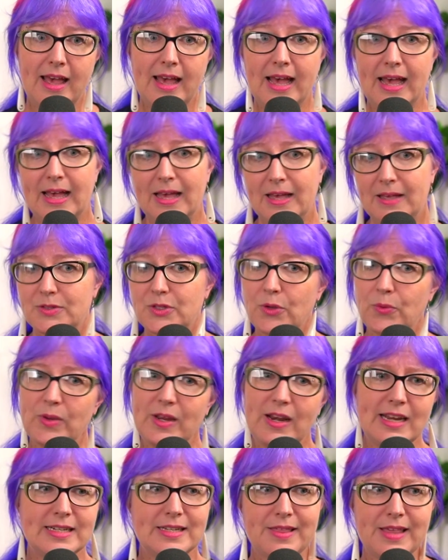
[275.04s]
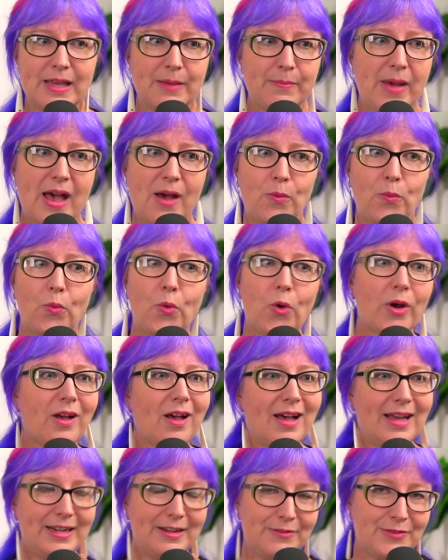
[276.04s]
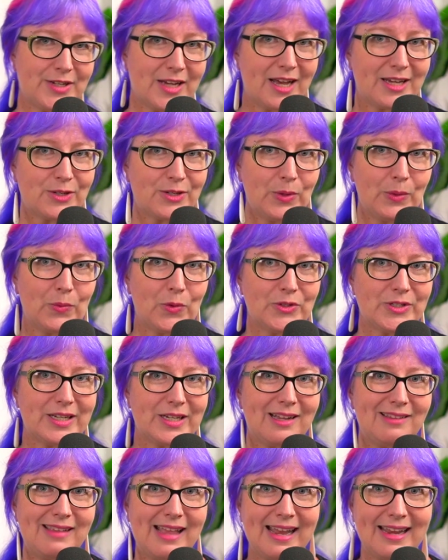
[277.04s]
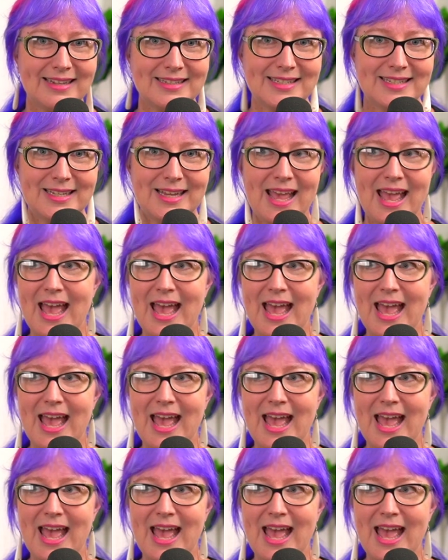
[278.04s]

So we need to think about what kind of data we want to collect